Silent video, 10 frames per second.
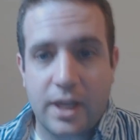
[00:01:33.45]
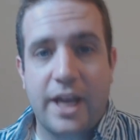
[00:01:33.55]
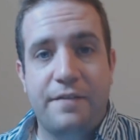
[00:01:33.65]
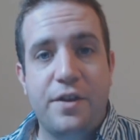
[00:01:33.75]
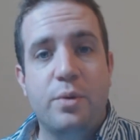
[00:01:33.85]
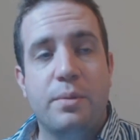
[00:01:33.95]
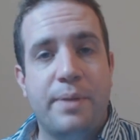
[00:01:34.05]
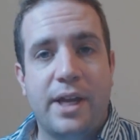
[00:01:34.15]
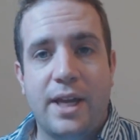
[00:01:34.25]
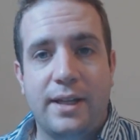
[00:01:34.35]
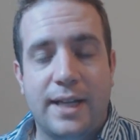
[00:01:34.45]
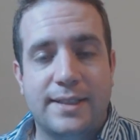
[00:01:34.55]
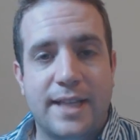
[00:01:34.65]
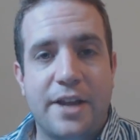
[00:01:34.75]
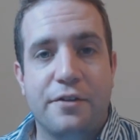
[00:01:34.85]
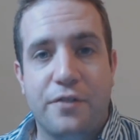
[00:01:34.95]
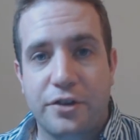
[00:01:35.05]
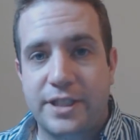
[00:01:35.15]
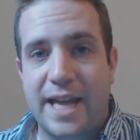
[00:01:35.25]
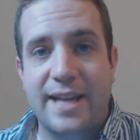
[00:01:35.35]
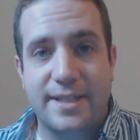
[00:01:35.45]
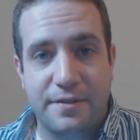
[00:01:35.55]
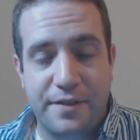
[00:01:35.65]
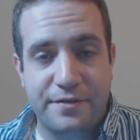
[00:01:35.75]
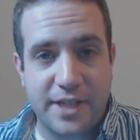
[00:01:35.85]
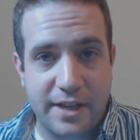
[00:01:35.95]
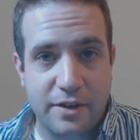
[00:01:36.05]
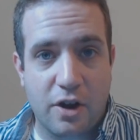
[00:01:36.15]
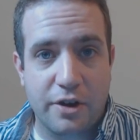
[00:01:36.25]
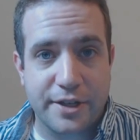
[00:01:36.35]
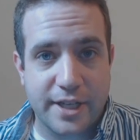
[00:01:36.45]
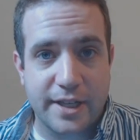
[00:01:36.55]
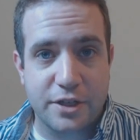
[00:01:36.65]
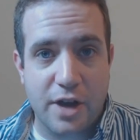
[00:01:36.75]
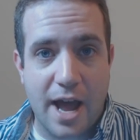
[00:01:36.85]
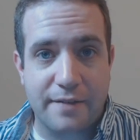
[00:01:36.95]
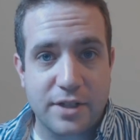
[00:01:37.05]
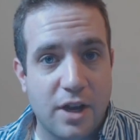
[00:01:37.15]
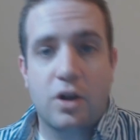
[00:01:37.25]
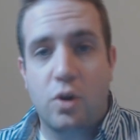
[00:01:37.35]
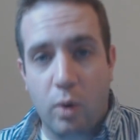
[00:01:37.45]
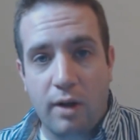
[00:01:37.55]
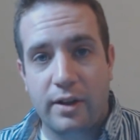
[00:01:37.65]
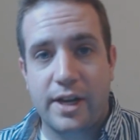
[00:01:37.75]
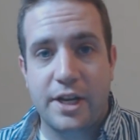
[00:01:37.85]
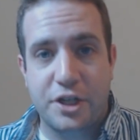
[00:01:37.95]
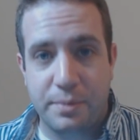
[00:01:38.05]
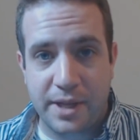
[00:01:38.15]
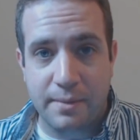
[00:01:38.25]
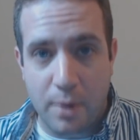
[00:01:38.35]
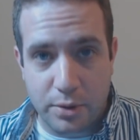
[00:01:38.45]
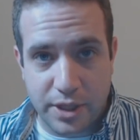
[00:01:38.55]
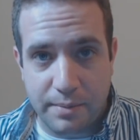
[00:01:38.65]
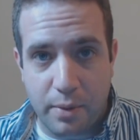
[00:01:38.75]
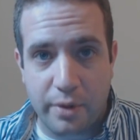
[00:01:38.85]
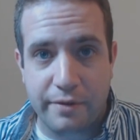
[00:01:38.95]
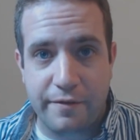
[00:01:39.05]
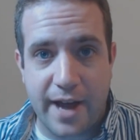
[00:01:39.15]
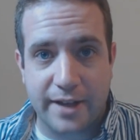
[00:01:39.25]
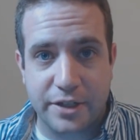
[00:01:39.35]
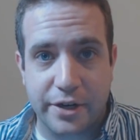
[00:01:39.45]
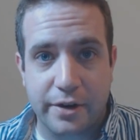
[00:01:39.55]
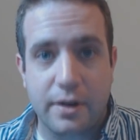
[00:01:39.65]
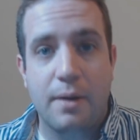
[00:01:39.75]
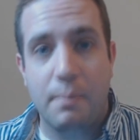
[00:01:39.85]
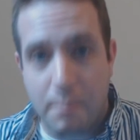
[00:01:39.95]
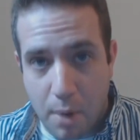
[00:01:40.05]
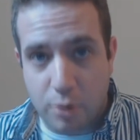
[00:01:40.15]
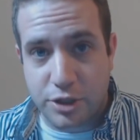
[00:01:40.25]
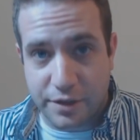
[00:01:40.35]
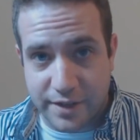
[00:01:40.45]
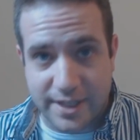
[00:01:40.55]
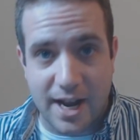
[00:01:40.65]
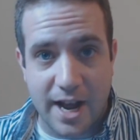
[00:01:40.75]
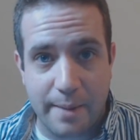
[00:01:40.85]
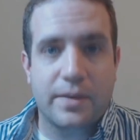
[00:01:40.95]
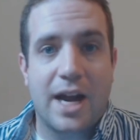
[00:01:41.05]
If you were picking, let's say, your first 10 to 15 cards in the draft, quality should be the most important factor most of the time.